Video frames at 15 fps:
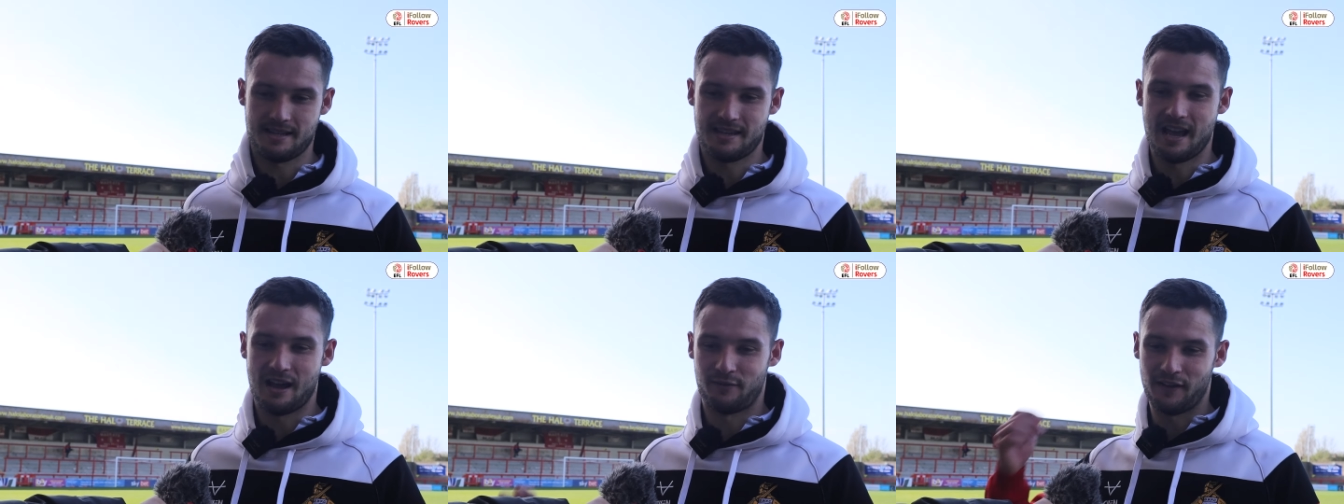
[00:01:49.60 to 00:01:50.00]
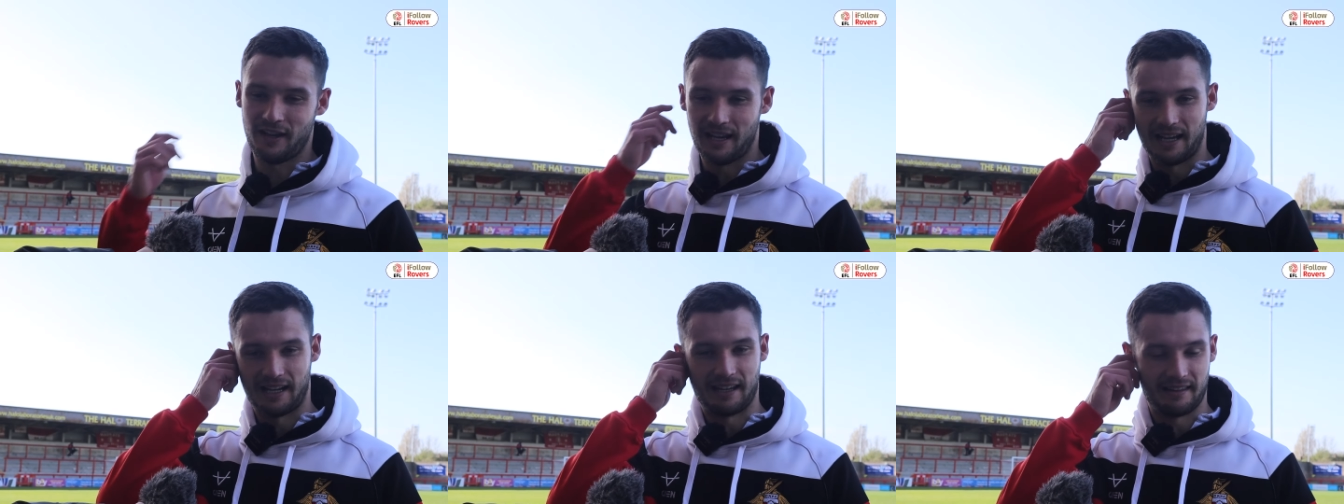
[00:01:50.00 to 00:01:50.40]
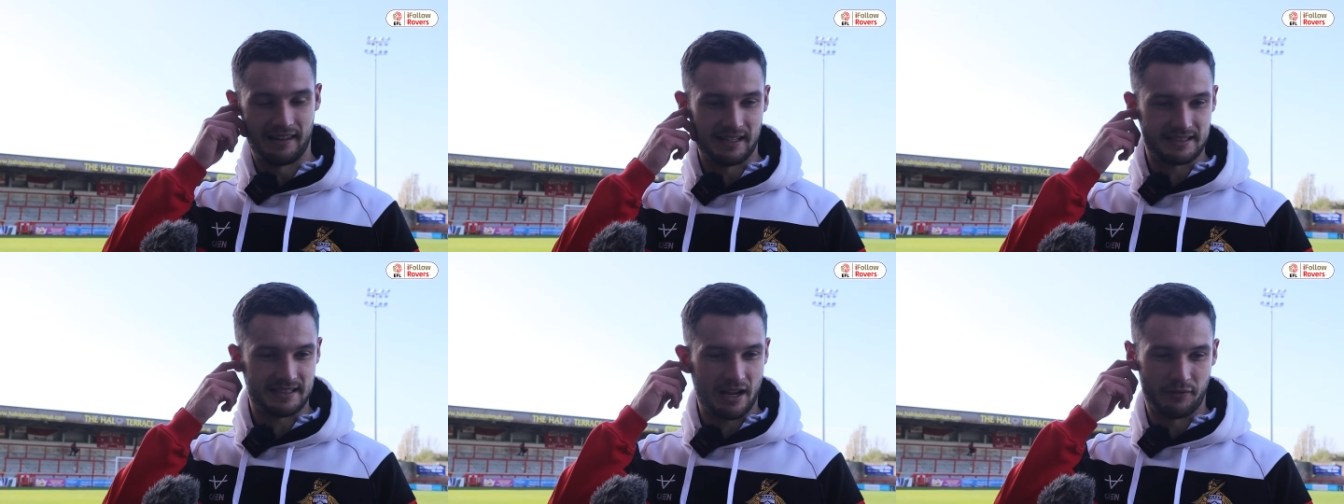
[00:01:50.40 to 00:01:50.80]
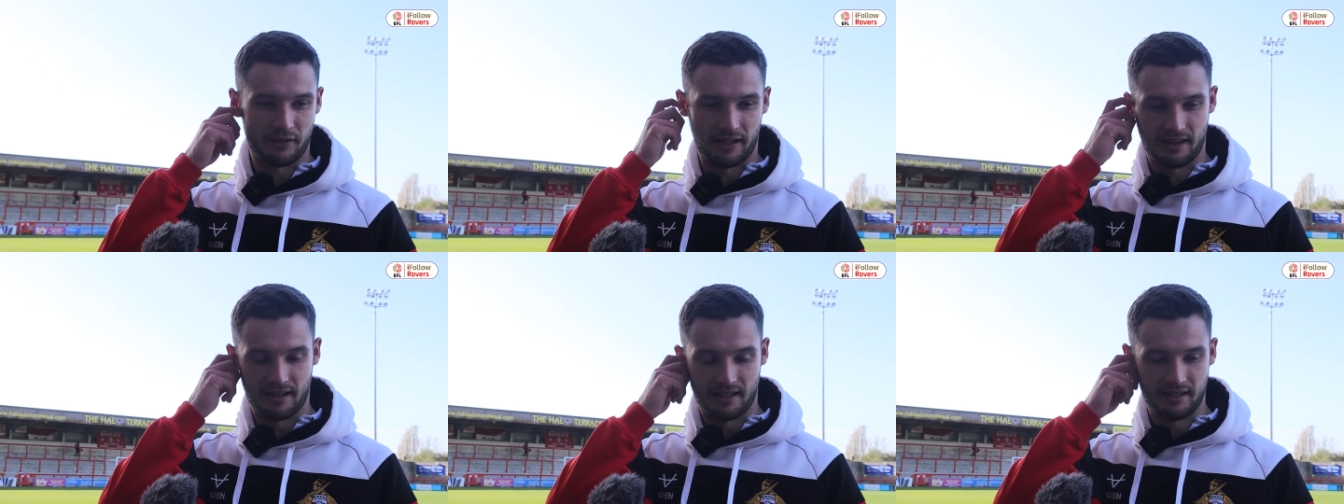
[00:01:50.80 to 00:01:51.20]
Yeah, I feel like that's
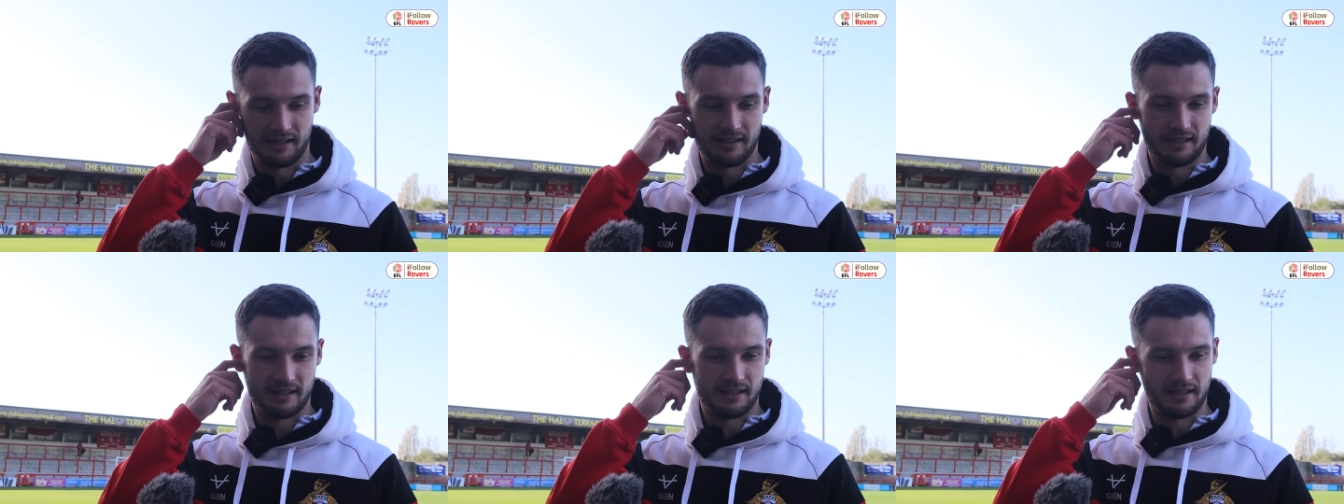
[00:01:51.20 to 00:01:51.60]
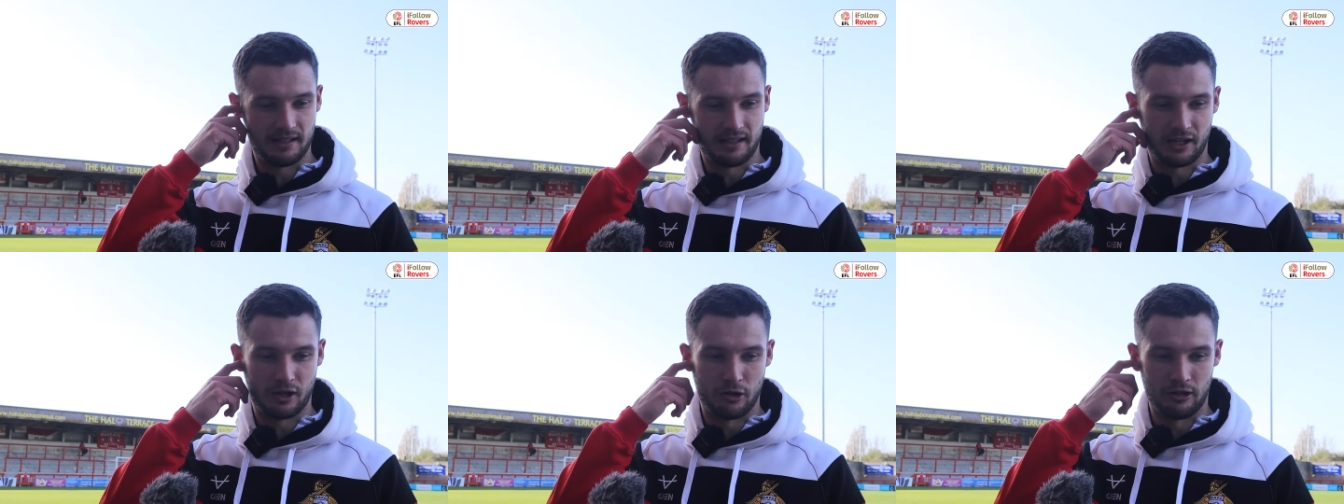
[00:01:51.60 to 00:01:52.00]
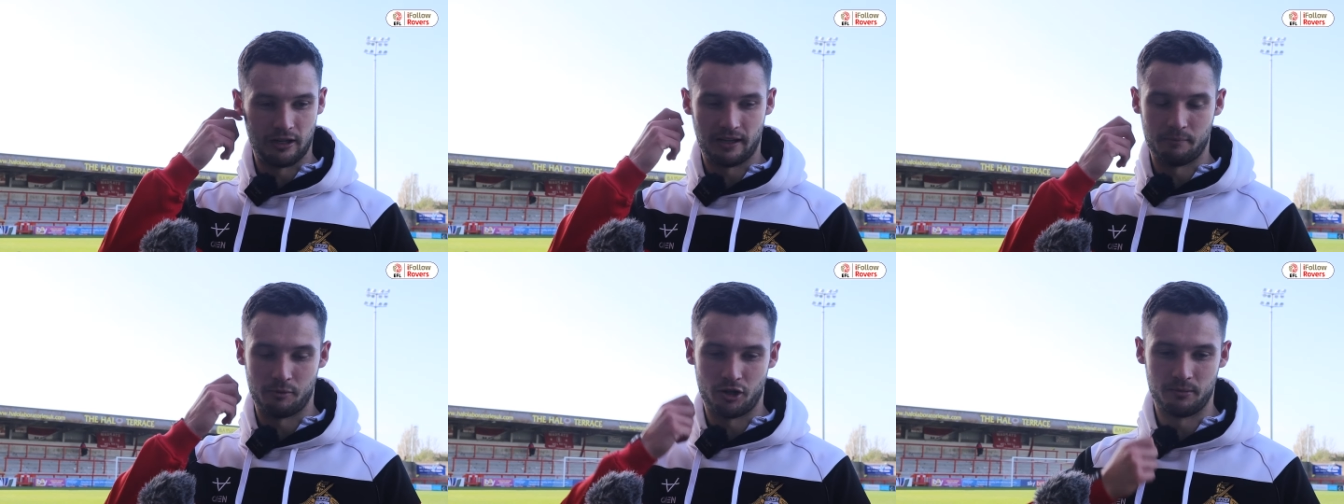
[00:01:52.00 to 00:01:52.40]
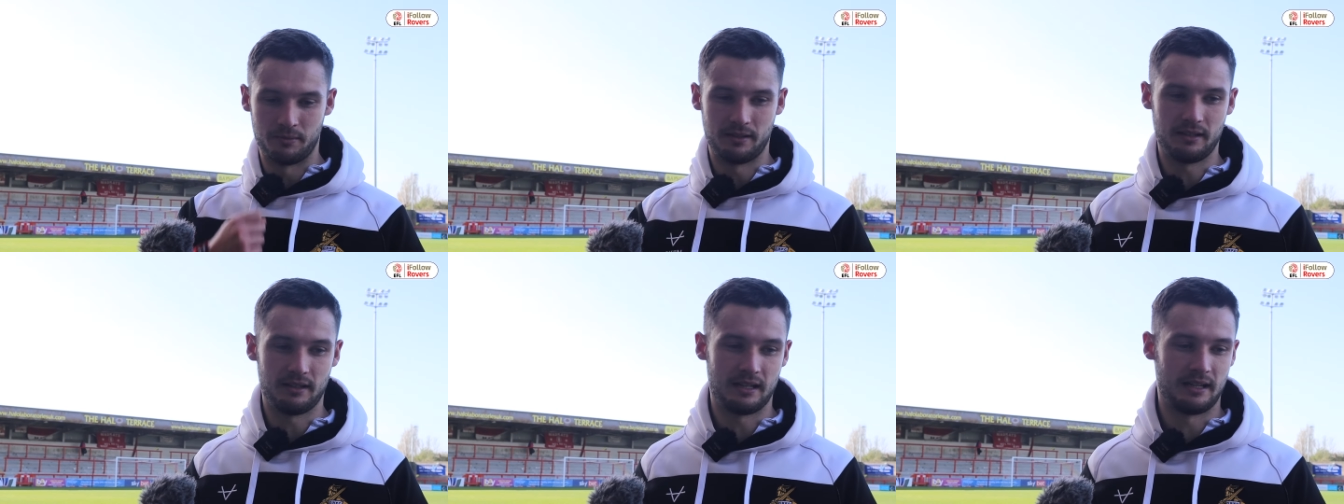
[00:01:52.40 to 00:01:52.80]
definitely the the goal at the
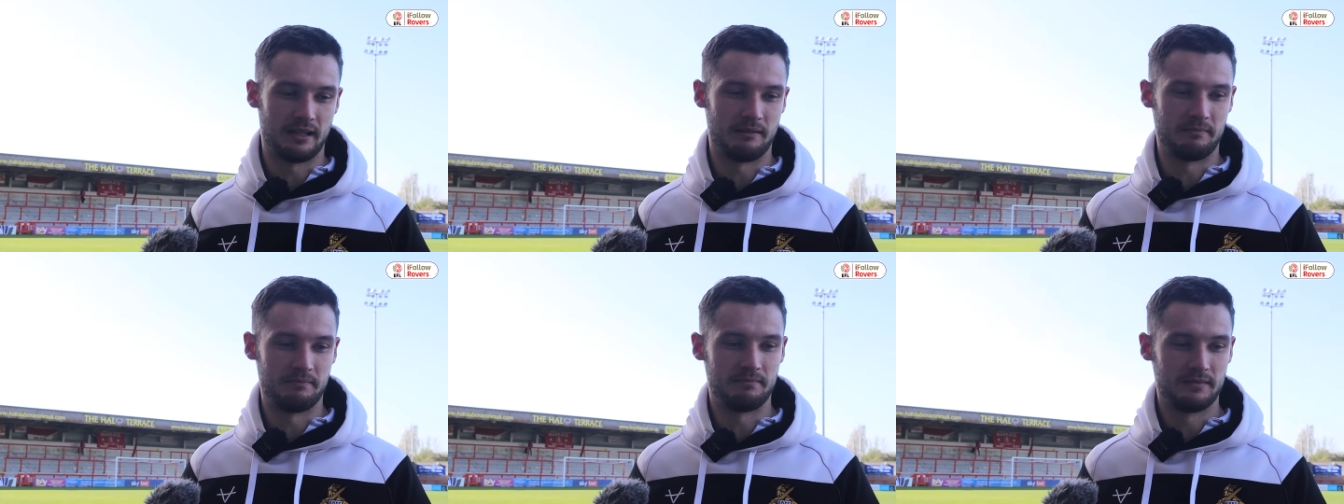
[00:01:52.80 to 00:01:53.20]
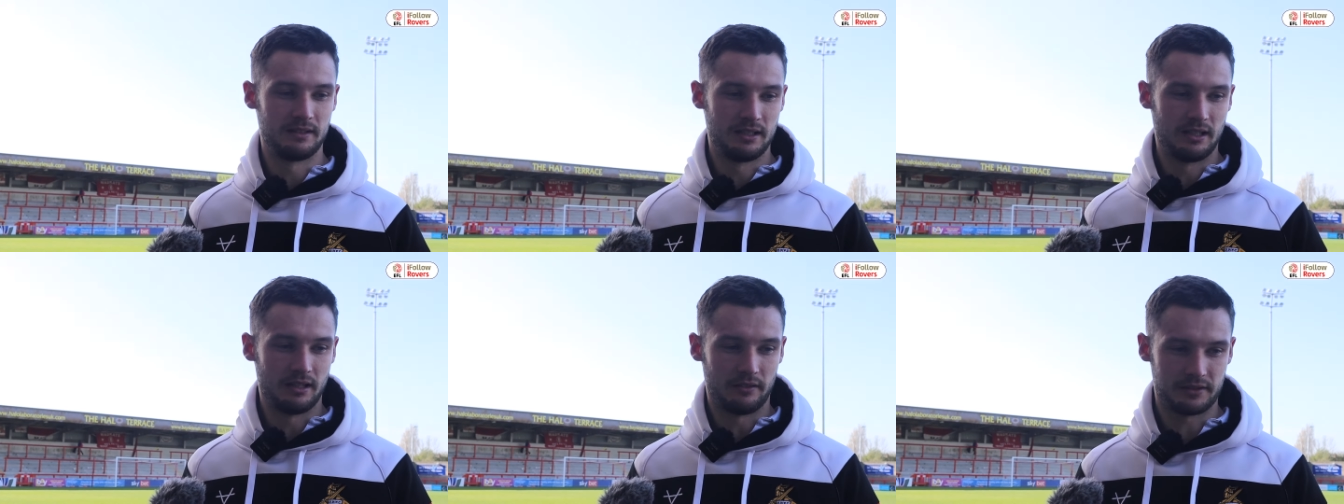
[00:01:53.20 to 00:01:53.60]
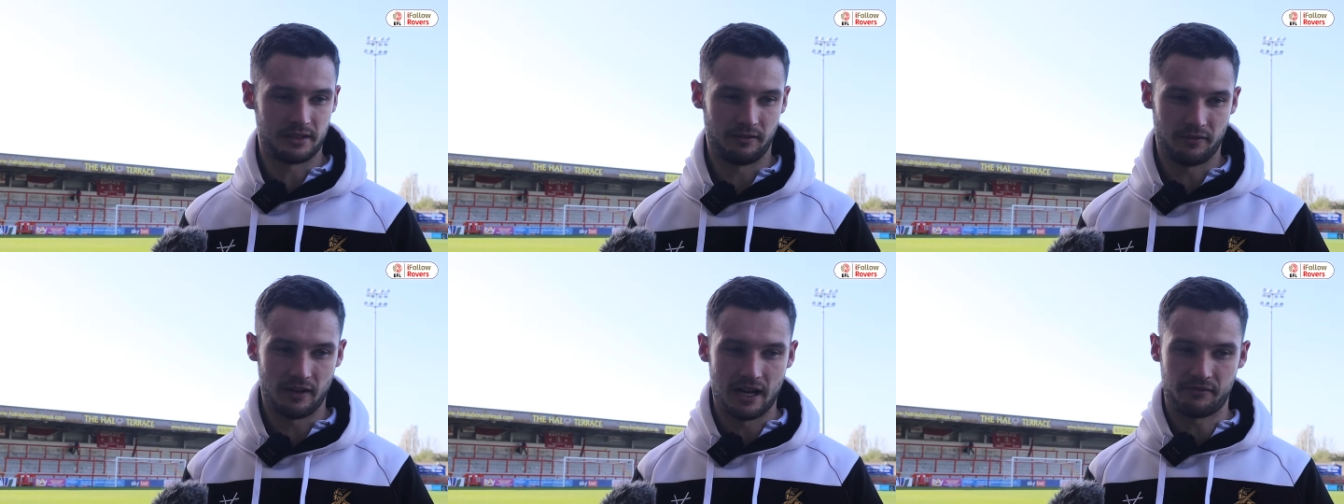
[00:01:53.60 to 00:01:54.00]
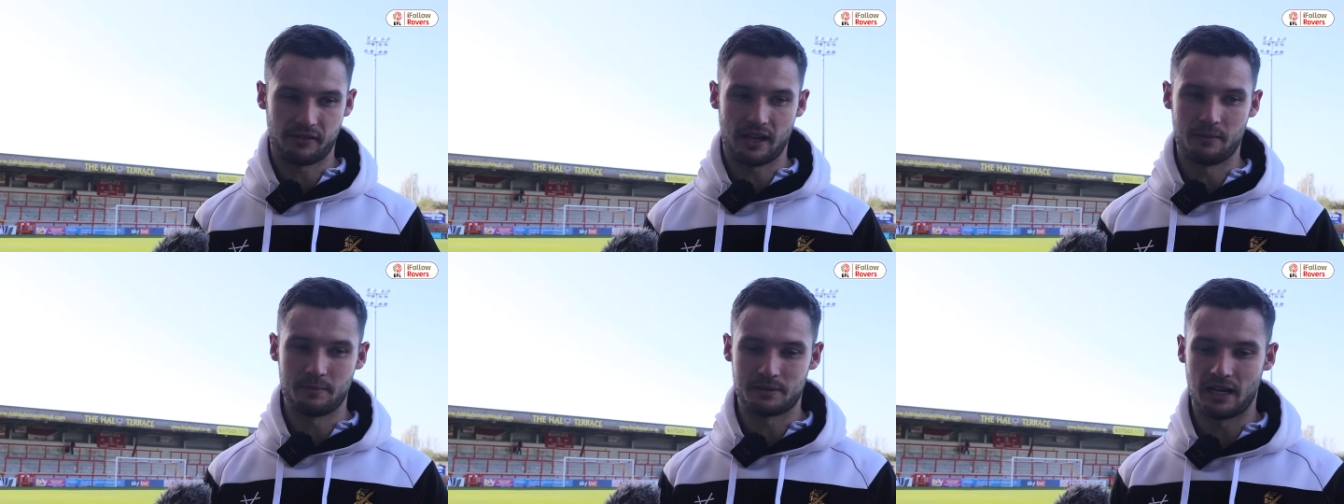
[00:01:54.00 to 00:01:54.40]
moment. Um, see five
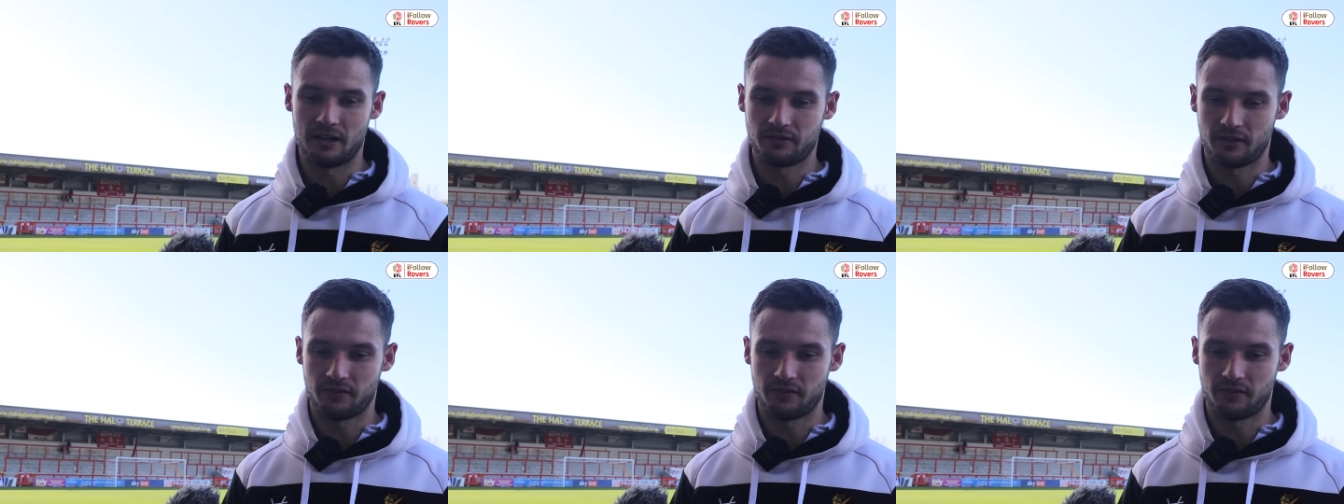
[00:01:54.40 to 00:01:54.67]
games left.